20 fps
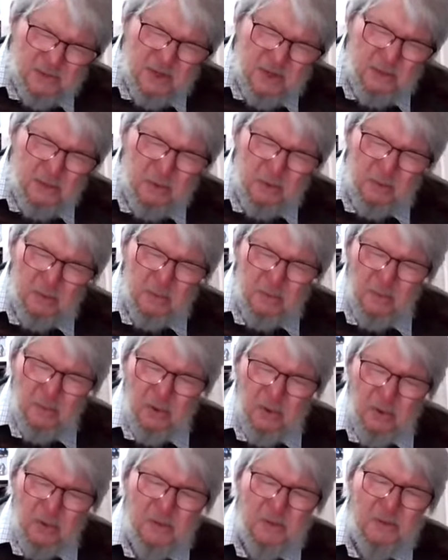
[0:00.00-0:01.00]
to hear
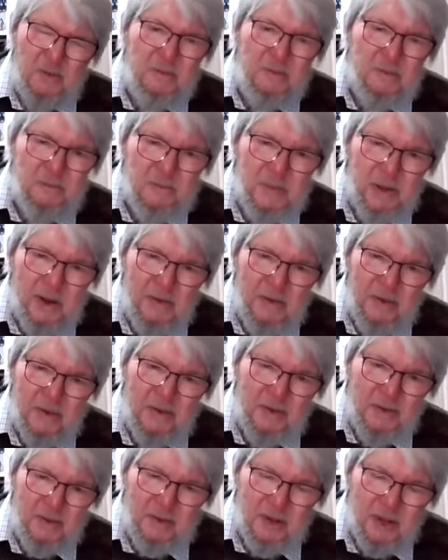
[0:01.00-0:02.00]
what Mary
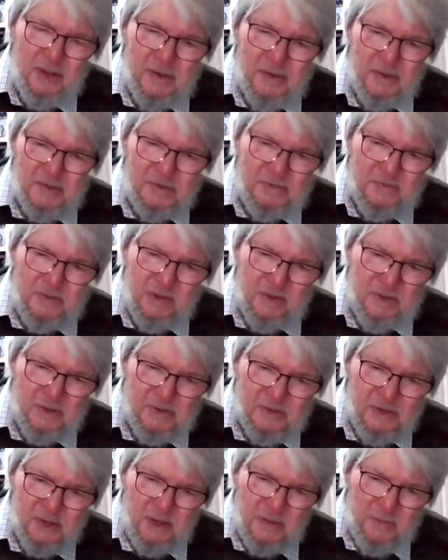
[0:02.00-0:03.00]
and others have had to
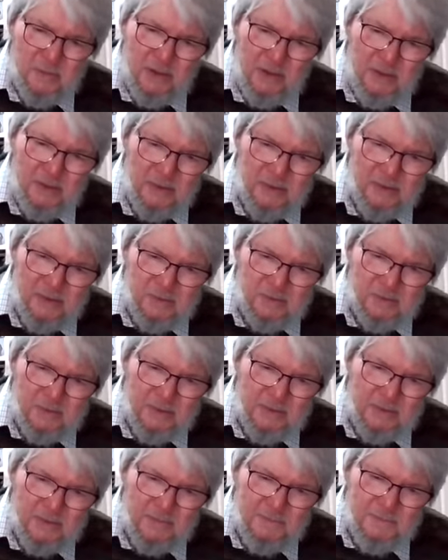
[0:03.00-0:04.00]
say about this,
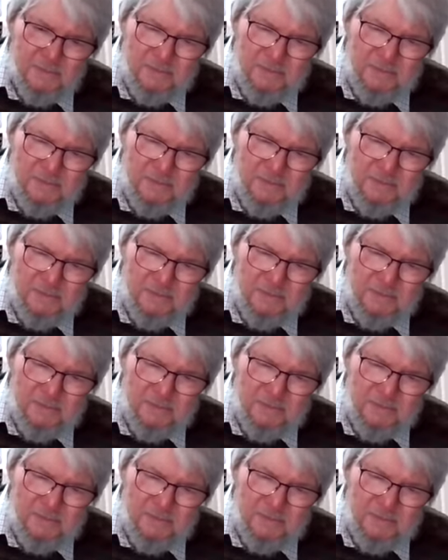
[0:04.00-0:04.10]
really.